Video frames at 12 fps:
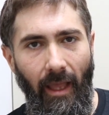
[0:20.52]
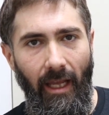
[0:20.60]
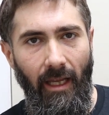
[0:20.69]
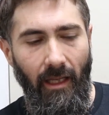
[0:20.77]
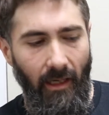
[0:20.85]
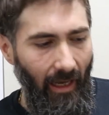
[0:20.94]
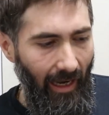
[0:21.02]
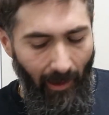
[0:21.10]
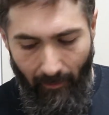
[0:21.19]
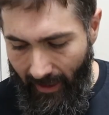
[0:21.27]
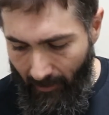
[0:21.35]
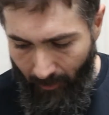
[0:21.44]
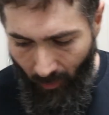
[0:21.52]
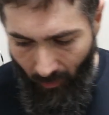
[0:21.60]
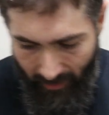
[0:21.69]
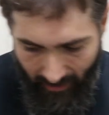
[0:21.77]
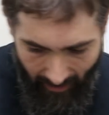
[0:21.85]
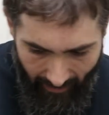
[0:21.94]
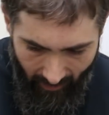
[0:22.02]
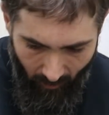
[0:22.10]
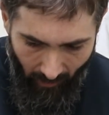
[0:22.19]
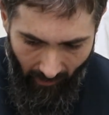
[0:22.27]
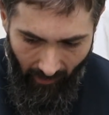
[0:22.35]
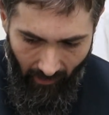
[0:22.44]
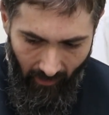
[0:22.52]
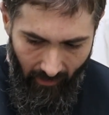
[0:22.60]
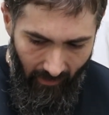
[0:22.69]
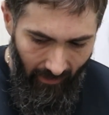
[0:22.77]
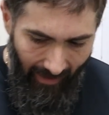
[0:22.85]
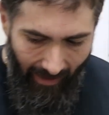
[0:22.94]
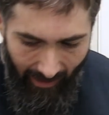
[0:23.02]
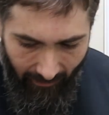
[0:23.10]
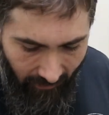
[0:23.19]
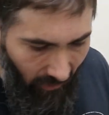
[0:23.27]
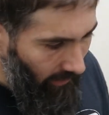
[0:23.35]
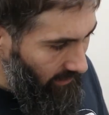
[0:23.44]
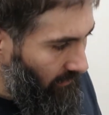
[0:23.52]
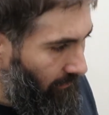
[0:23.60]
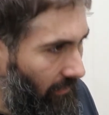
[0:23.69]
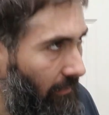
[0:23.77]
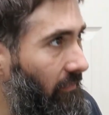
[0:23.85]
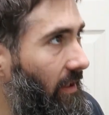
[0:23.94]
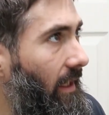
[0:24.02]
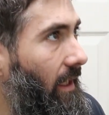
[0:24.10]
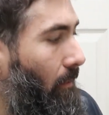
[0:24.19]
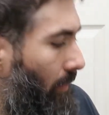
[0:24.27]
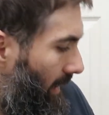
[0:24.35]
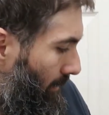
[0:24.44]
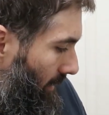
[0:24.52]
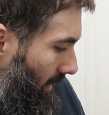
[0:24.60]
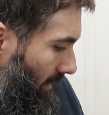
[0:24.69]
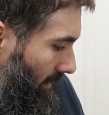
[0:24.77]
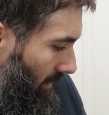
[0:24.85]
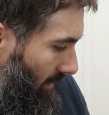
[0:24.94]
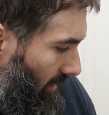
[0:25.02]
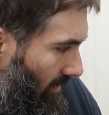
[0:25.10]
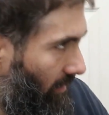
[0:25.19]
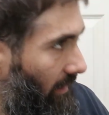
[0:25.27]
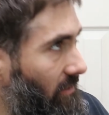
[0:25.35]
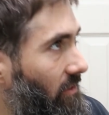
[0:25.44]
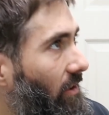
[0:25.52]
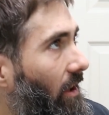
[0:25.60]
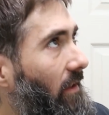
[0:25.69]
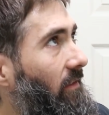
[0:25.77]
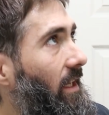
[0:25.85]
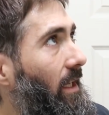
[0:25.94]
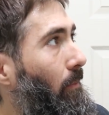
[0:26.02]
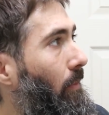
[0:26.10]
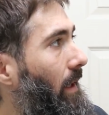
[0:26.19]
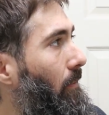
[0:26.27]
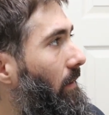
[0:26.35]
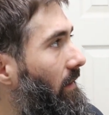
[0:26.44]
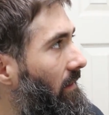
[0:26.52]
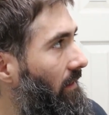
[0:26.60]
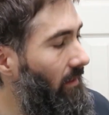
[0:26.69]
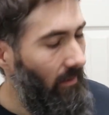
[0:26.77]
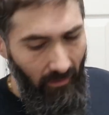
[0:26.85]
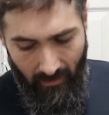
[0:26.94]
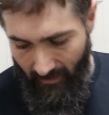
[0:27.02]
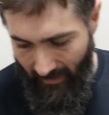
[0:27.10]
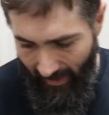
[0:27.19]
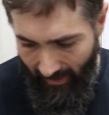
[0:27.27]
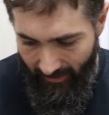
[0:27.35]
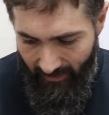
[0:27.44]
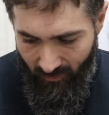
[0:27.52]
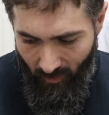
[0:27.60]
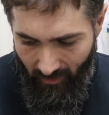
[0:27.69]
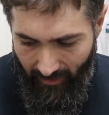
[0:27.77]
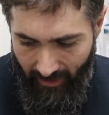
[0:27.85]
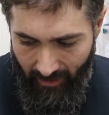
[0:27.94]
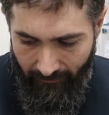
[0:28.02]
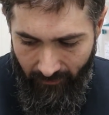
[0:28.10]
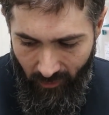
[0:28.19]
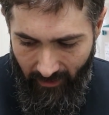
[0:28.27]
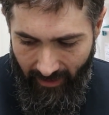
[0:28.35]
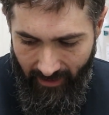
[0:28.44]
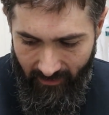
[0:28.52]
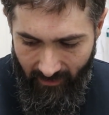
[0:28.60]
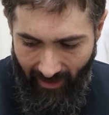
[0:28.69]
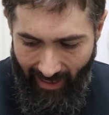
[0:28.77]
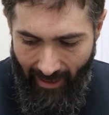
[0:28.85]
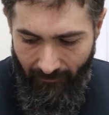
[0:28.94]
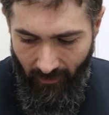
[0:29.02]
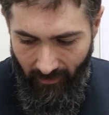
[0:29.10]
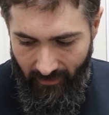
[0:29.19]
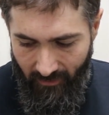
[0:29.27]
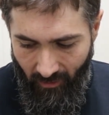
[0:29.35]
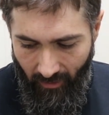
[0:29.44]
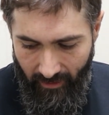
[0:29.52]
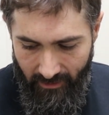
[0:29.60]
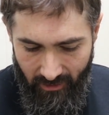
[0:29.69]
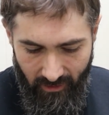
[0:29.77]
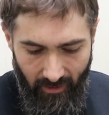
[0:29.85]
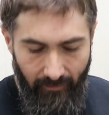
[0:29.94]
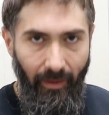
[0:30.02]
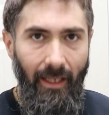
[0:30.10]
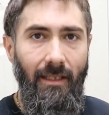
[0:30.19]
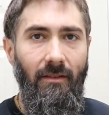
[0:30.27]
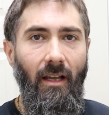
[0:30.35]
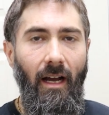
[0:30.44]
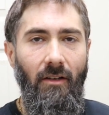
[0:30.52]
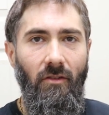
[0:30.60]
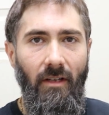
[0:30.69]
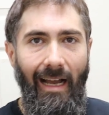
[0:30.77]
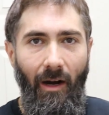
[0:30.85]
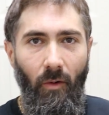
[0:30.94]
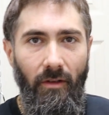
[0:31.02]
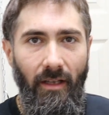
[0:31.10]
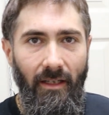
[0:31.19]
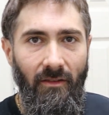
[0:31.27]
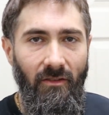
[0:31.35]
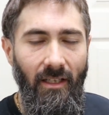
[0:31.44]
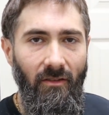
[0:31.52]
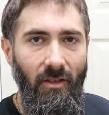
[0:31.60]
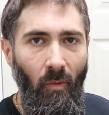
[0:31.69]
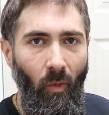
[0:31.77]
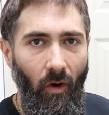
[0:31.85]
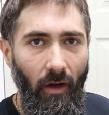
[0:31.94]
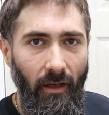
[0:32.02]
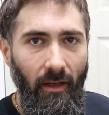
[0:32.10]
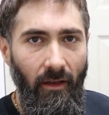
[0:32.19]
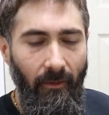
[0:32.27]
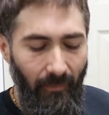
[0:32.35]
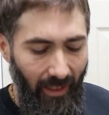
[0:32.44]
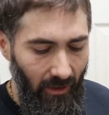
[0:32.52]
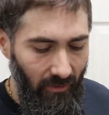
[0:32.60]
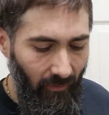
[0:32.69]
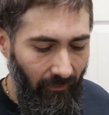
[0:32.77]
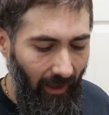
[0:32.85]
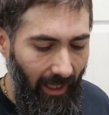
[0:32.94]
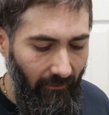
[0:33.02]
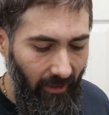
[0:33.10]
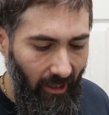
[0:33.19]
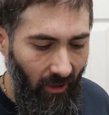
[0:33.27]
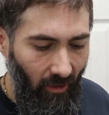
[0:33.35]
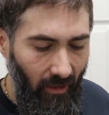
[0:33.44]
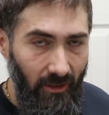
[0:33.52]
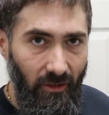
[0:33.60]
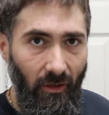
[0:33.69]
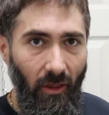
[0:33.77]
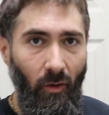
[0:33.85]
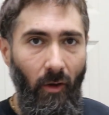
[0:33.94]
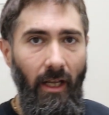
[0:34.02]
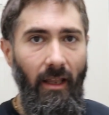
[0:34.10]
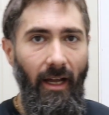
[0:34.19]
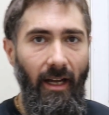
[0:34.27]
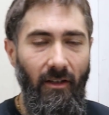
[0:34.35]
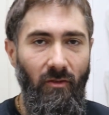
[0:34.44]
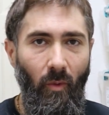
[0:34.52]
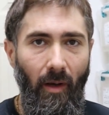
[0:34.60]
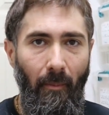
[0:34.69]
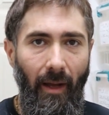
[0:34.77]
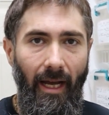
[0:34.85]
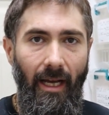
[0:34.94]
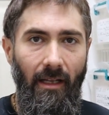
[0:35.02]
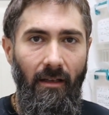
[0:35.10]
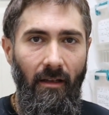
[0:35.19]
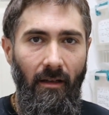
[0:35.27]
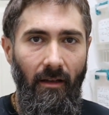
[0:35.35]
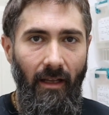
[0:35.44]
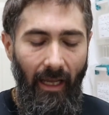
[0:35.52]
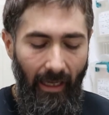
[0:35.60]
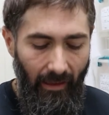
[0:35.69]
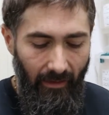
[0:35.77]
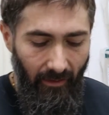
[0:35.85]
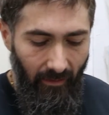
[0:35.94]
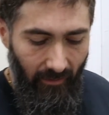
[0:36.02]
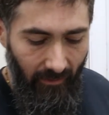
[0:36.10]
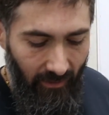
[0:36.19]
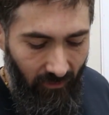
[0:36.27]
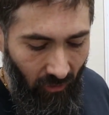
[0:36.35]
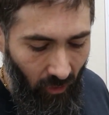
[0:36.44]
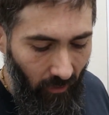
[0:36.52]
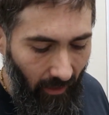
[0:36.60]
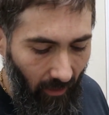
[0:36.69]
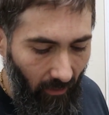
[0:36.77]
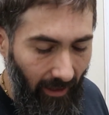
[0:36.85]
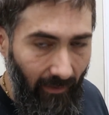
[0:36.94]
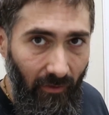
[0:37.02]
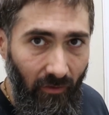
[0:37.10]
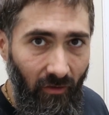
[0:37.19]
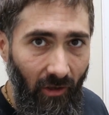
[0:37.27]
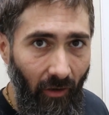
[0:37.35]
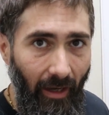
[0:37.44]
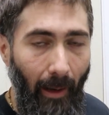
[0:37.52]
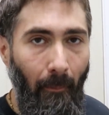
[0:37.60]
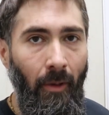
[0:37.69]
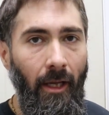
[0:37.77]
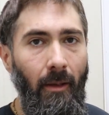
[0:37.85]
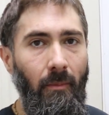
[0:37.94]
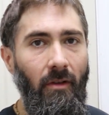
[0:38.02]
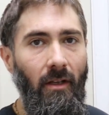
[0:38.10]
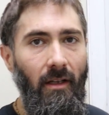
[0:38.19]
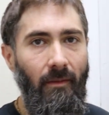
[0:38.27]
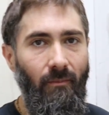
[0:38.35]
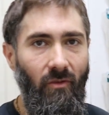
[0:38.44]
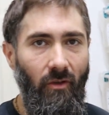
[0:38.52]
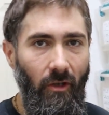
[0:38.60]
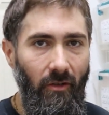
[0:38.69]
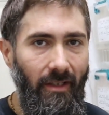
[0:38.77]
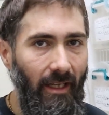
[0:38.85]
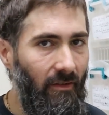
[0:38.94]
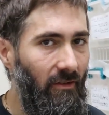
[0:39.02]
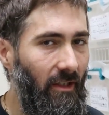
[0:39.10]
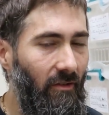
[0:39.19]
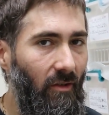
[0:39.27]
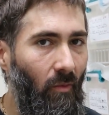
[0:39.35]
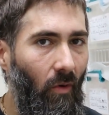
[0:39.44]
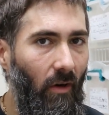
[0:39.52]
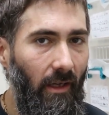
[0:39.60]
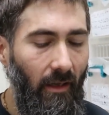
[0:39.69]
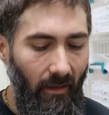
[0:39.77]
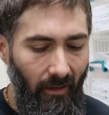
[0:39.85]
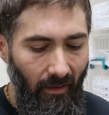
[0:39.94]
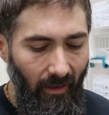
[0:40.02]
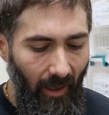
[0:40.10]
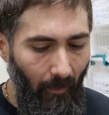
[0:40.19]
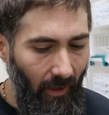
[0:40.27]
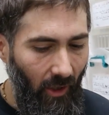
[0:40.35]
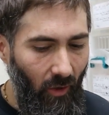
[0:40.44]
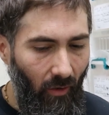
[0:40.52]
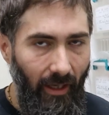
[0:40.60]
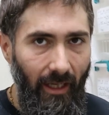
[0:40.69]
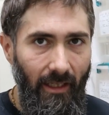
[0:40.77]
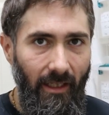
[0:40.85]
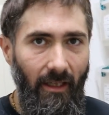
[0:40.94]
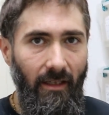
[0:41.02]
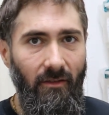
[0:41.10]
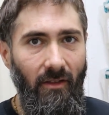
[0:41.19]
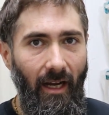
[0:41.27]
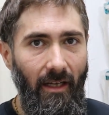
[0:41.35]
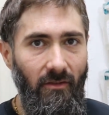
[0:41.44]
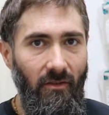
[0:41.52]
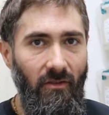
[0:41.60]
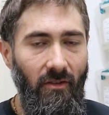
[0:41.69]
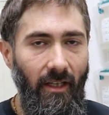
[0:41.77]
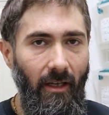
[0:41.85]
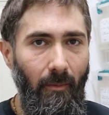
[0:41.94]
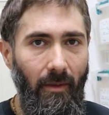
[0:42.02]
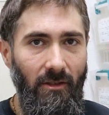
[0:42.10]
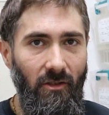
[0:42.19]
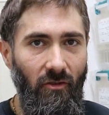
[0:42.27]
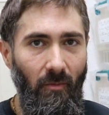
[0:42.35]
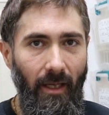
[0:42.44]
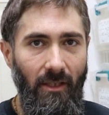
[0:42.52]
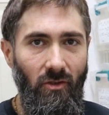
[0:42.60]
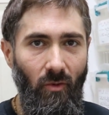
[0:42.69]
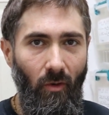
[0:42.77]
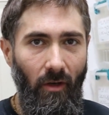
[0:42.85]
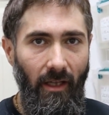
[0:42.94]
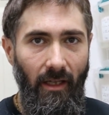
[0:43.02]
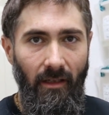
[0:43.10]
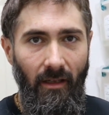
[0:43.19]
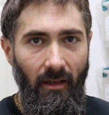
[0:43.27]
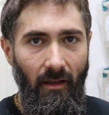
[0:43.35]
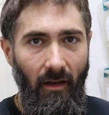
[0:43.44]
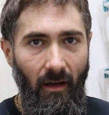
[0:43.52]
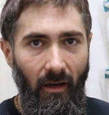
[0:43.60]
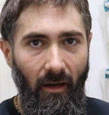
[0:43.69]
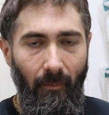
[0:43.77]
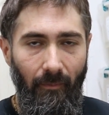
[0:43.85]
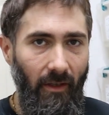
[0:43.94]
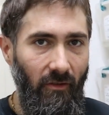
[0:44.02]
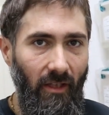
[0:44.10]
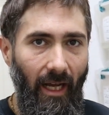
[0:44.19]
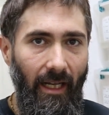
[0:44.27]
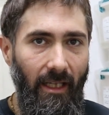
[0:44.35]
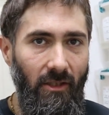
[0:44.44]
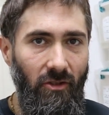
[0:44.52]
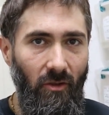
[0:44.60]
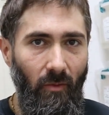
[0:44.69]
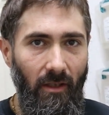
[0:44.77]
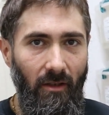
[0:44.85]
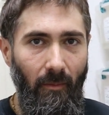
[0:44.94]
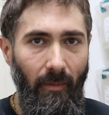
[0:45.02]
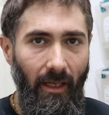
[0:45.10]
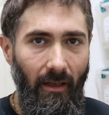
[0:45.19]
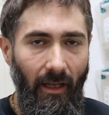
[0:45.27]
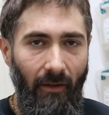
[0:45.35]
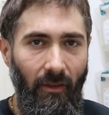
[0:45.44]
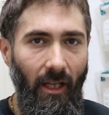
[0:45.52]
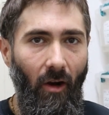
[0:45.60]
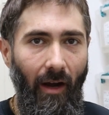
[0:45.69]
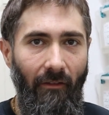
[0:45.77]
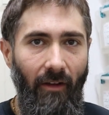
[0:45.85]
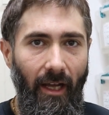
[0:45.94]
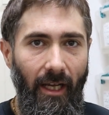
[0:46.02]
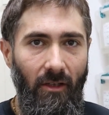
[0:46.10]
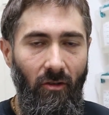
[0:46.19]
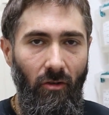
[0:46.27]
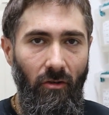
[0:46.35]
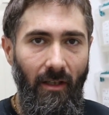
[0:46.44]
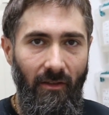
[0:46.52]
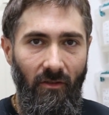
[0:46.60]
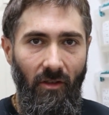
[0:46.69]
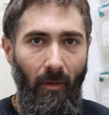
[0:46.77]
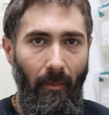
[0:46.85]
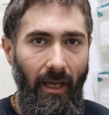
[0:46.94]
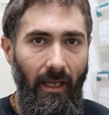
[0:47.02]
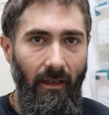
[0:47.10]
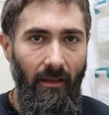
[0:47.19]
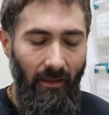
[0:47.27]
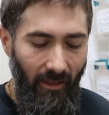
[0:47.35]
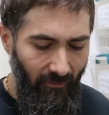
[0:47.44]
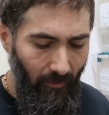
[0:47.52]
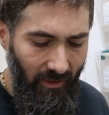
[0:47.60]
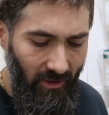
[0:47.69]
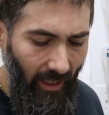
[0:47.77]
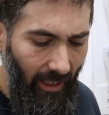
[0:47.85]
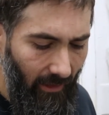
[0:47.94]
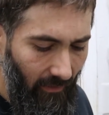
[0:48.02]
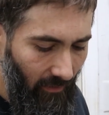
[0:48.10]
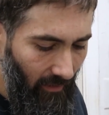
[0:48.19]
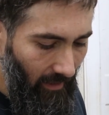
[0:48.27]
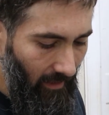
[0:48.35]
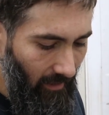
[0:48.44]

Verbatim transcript: And I'm at a point now where I have clutch 15 pippin, clutch 13 pippin, and these were laid a few days after this clutch. And then these guys are now on day 61. It was a five egg clutch and three of the eggs went bad and these two that are left is still not pipped. So day 61, I'm going to go ahead and give these guys a snip and just make sure that um, there's not an issue with them. And if they don't have an egg tooth, they still make it and give them a chance.